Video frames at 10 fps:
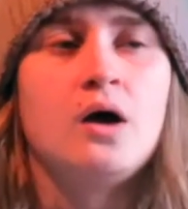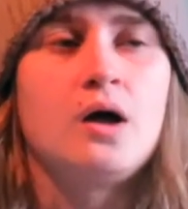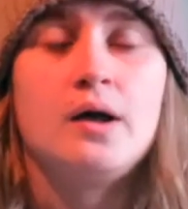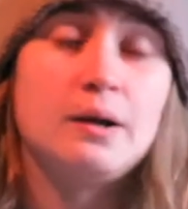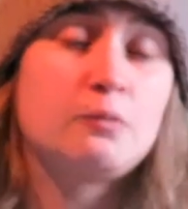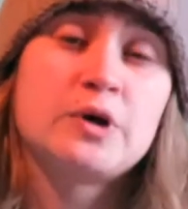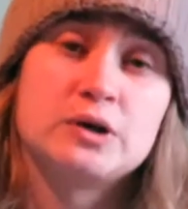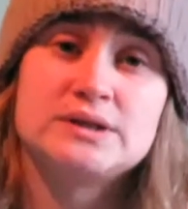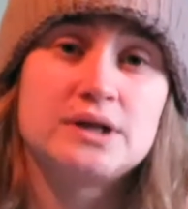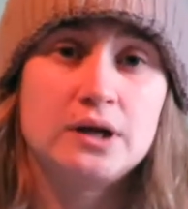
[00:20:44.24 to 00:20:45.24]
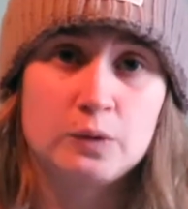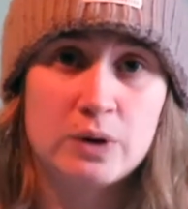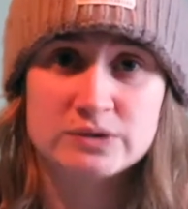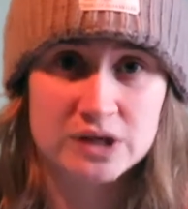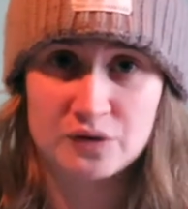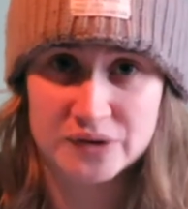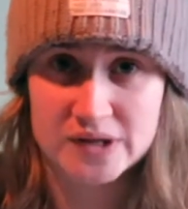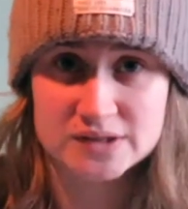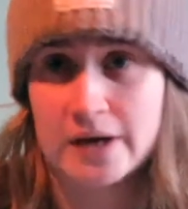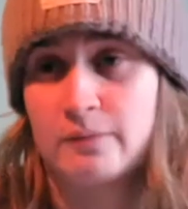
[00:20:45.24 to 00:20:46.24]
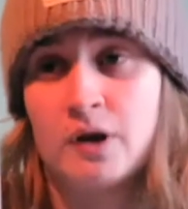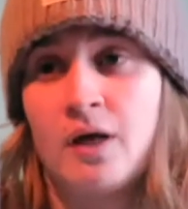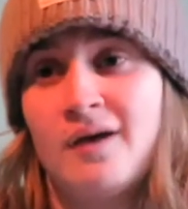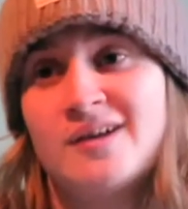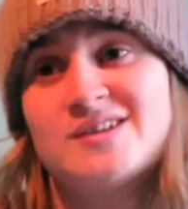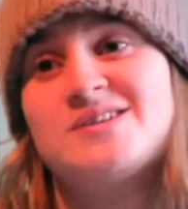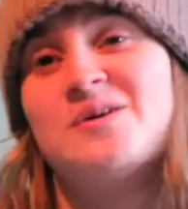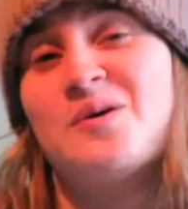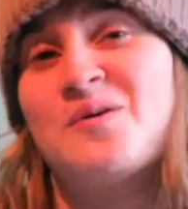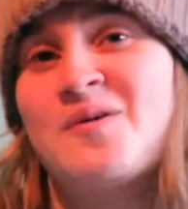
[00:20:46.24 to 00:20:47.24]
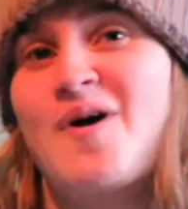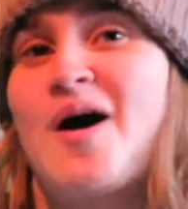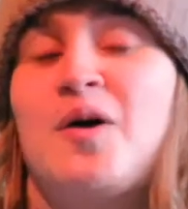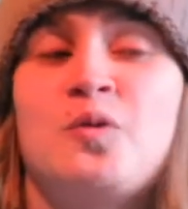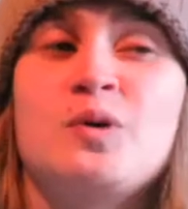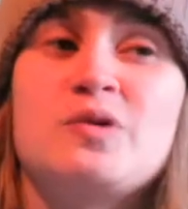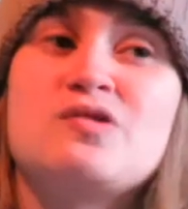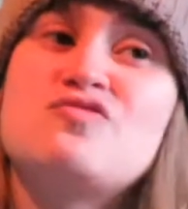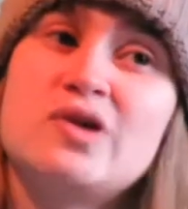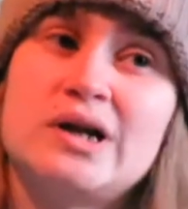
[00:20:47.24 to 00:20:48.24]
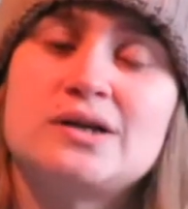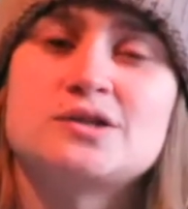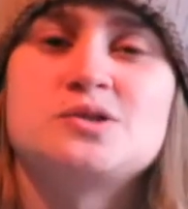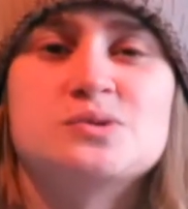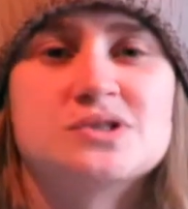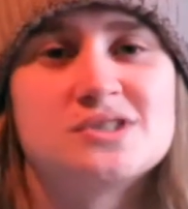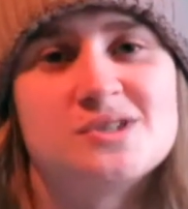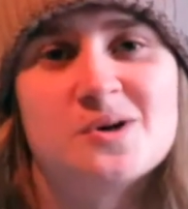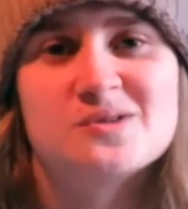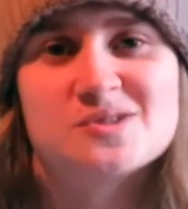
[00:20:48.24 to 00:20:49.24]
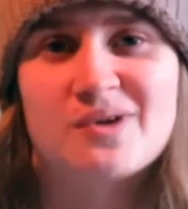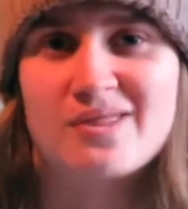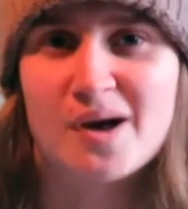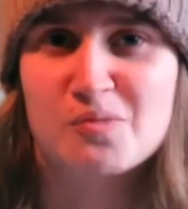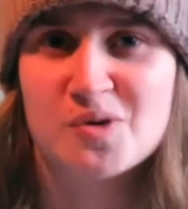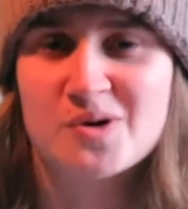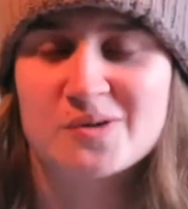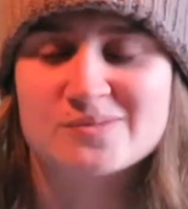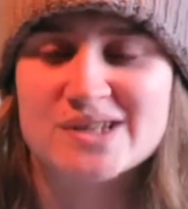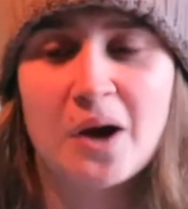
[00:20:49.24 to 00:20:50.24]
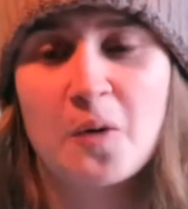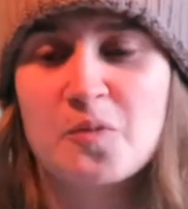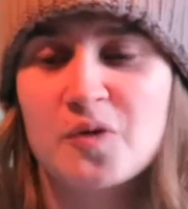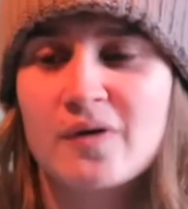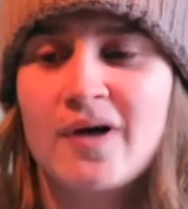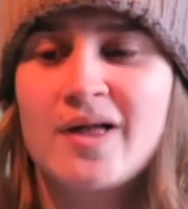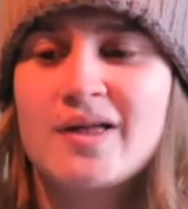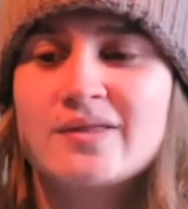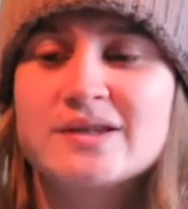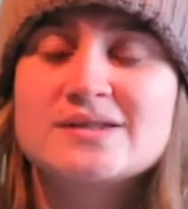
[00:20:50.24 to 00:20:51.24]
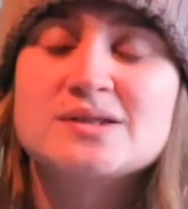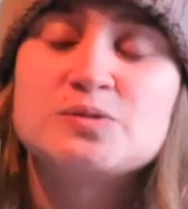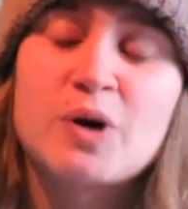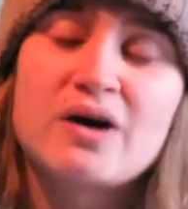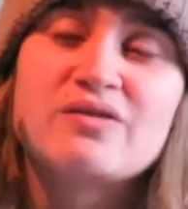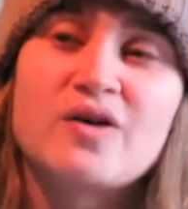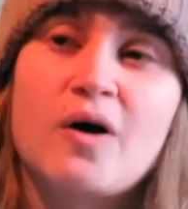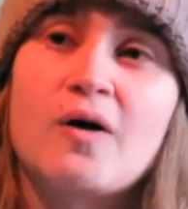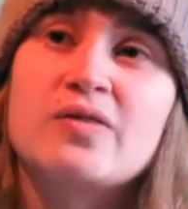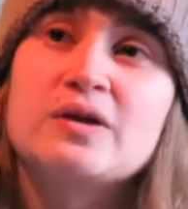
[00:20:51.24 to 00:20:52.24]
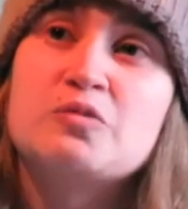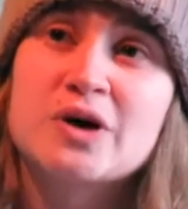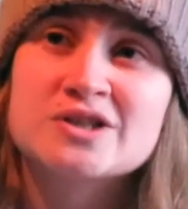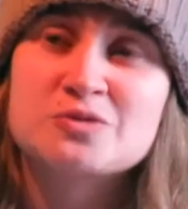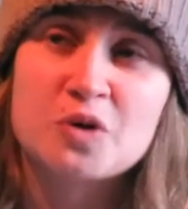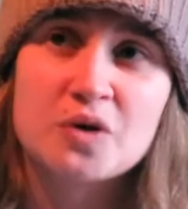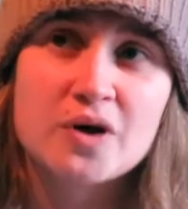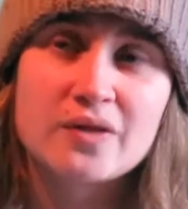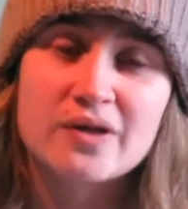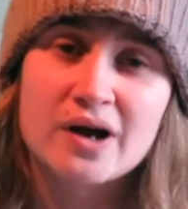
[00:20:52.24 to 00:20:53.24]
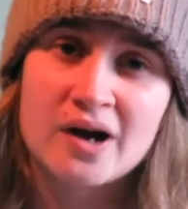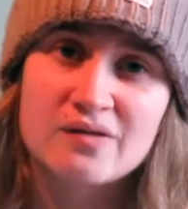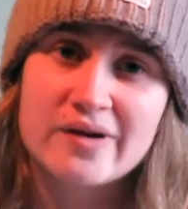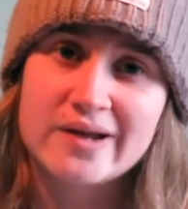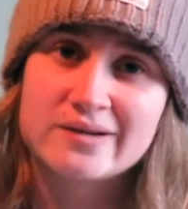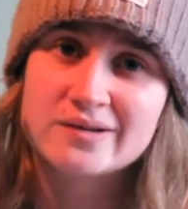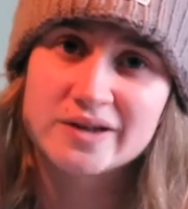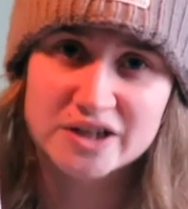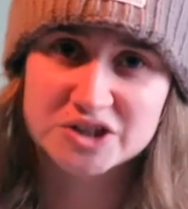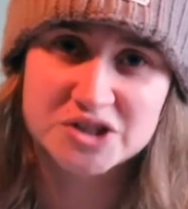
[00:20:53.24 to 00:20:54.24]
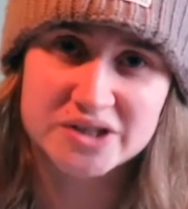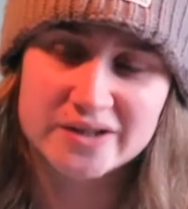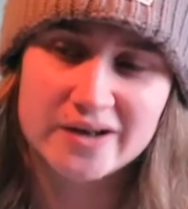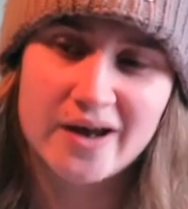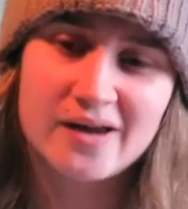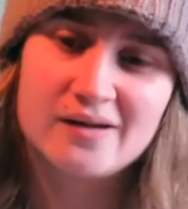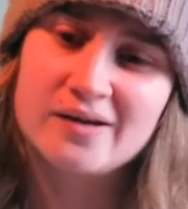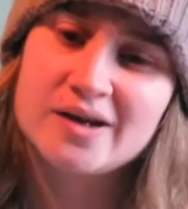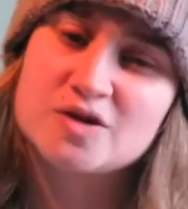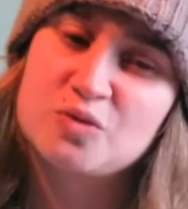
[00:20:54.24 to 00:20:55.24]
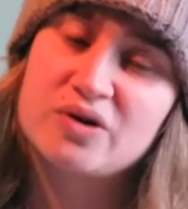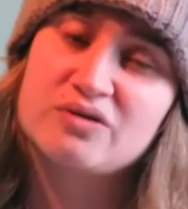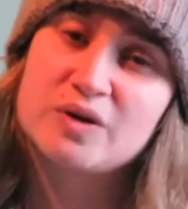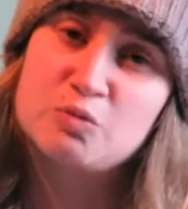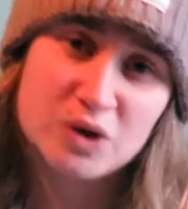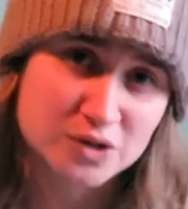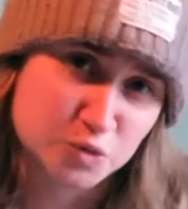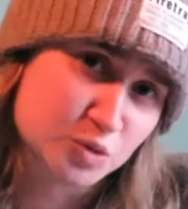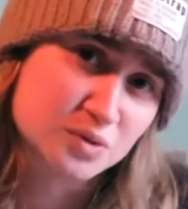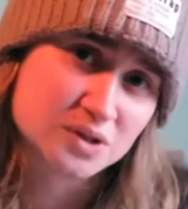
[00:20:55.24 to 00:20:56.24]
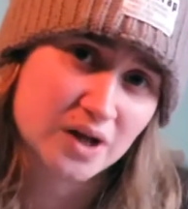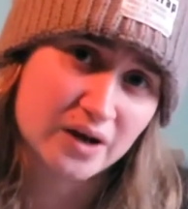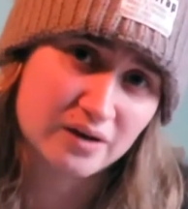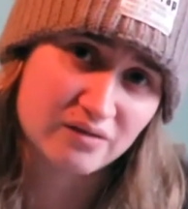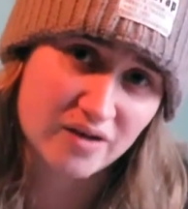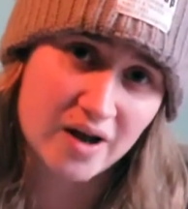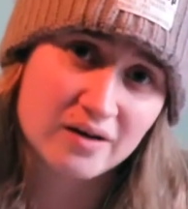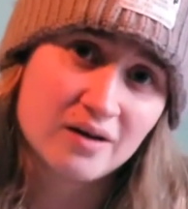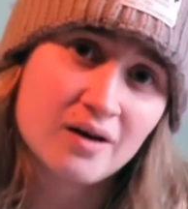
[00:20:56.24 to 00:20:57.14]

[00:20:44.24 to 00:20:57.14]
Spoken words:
and I'll be honest, I nearly wet myself with excitement. So I will be running to Waterstones when that book comes out. But this is by far the best book that I read last year, and it's one of the best books that I have read